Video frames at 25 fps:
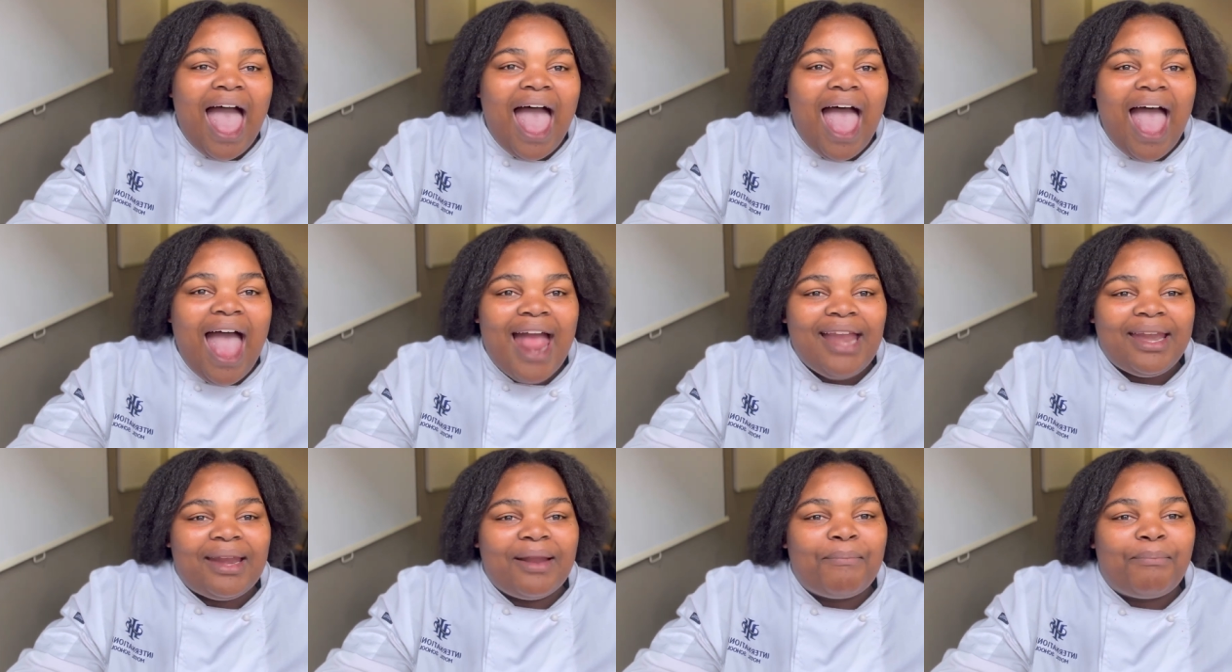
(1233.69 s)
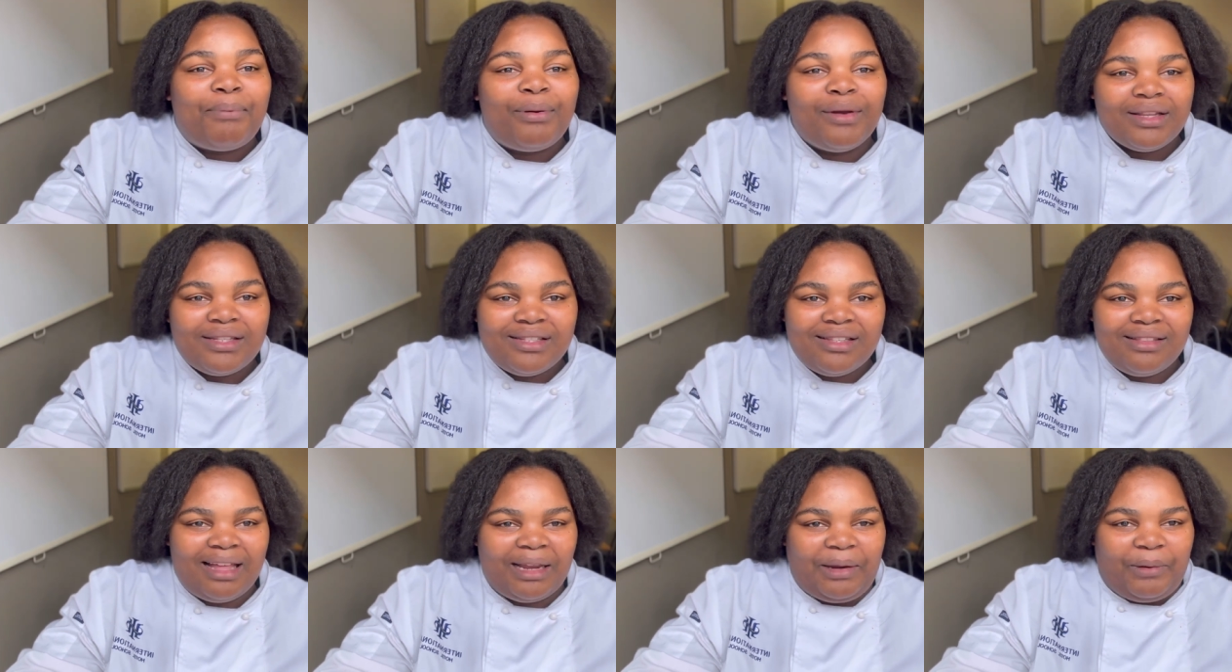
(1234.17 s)
and a
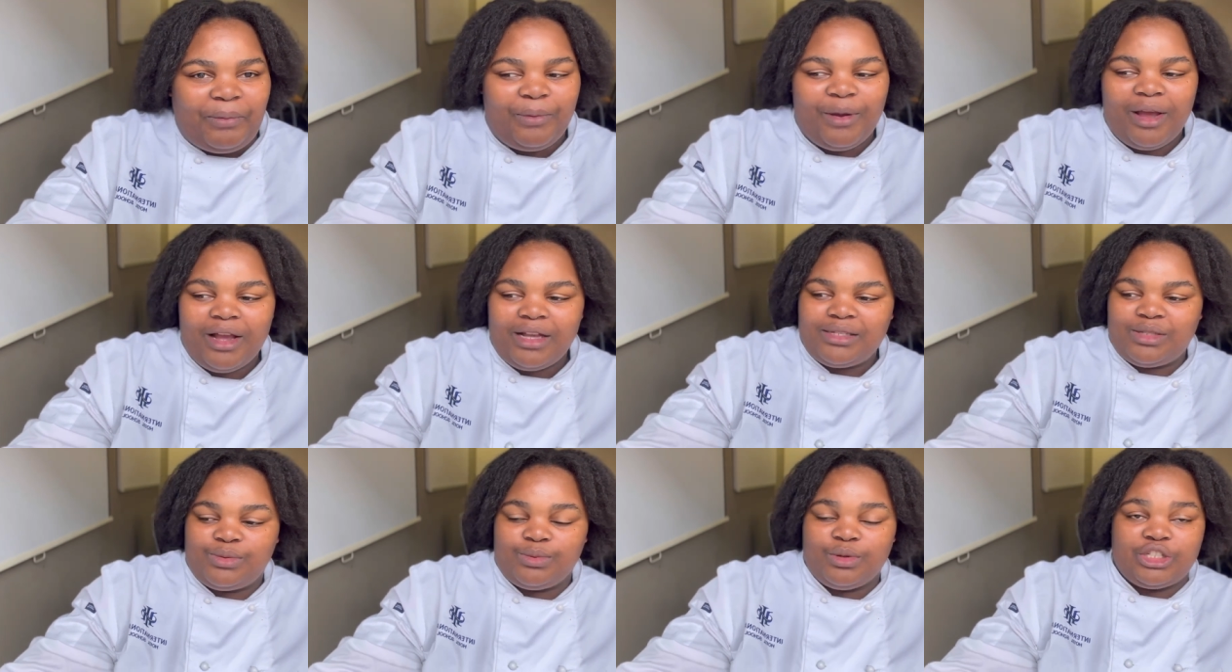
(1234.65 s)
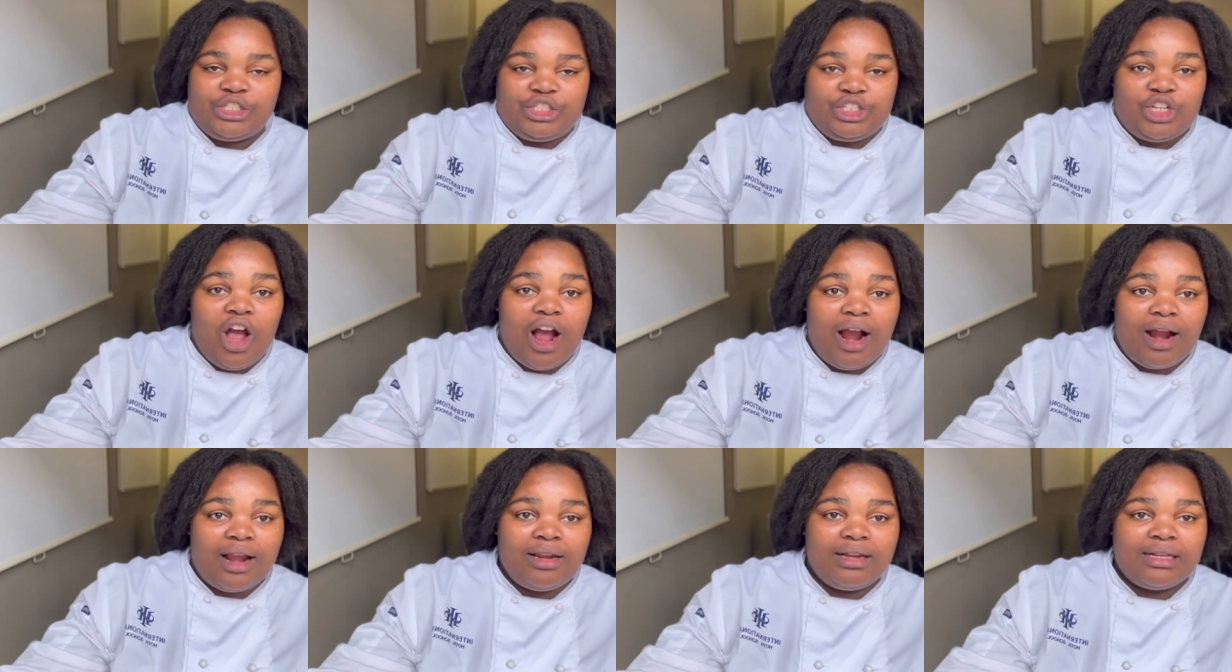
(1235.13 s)
person that works with
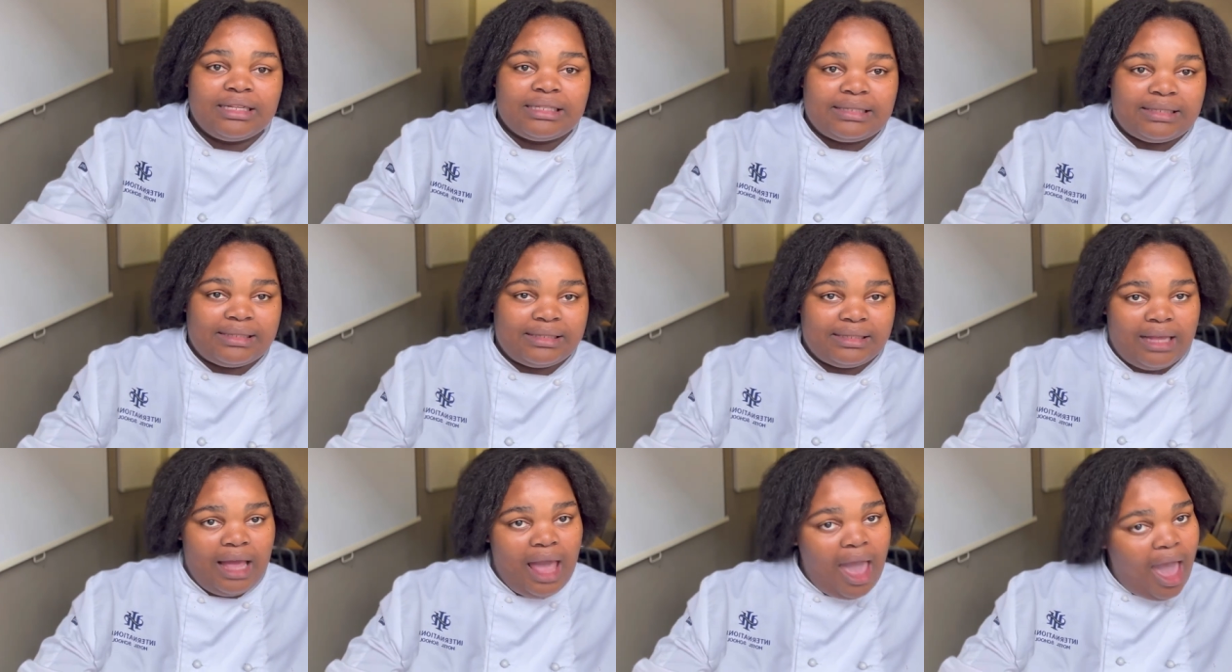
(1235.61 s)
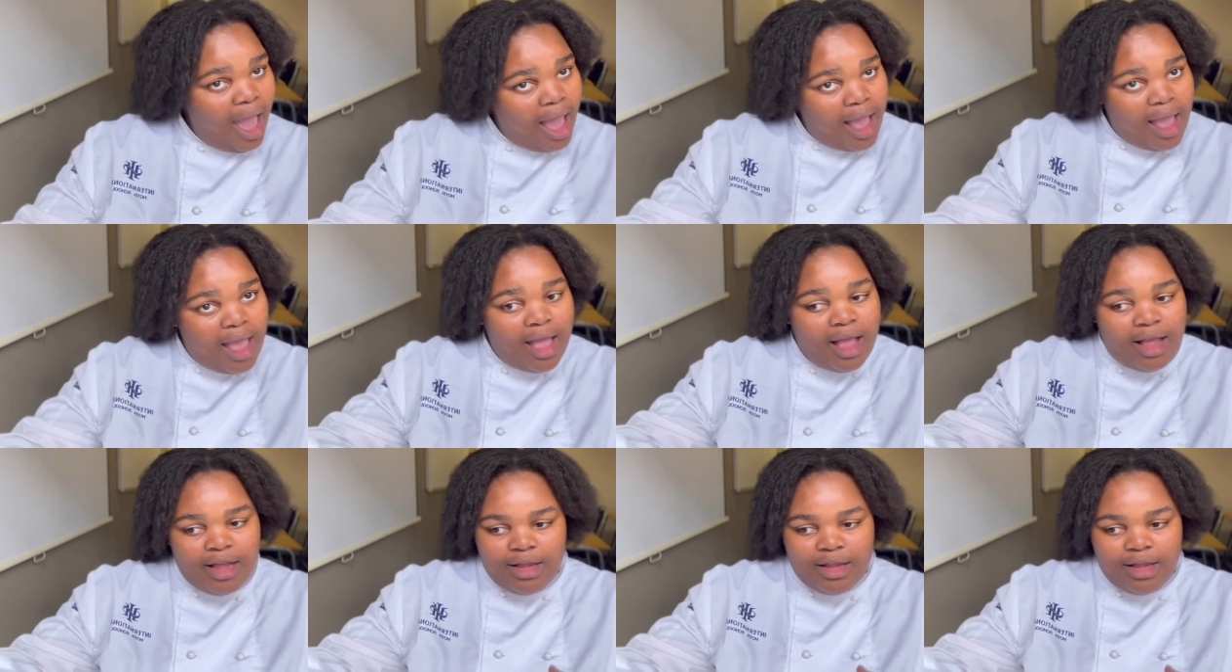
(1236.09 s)
chocolates, eh,